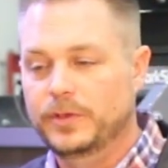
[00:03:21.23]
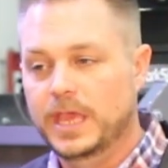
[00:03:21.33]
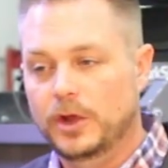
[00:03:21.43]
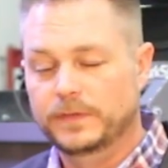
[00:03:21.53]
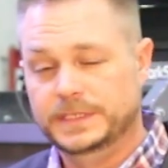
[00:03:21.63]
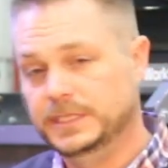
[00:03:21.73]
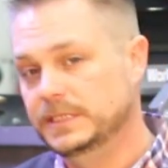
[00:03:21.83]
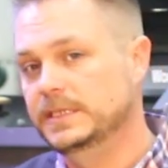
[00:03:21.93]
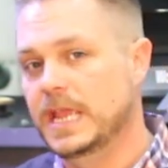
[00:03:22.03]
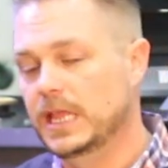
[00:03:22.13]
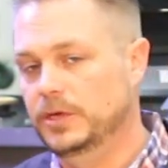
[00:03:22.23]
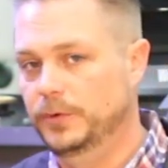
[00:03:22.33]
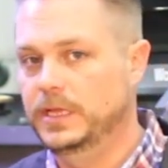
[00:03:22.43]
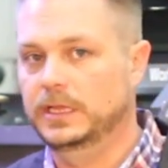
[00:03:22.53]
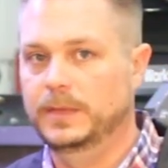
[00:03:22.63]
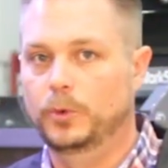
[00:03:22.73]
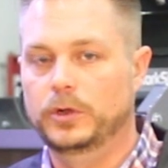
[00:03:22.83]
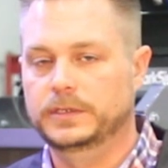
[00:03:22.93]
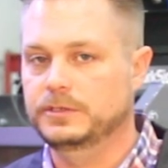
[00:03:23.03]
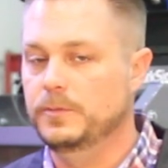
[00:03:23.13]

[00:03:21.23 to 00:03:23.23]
you get over 60 gallon reclaim oil,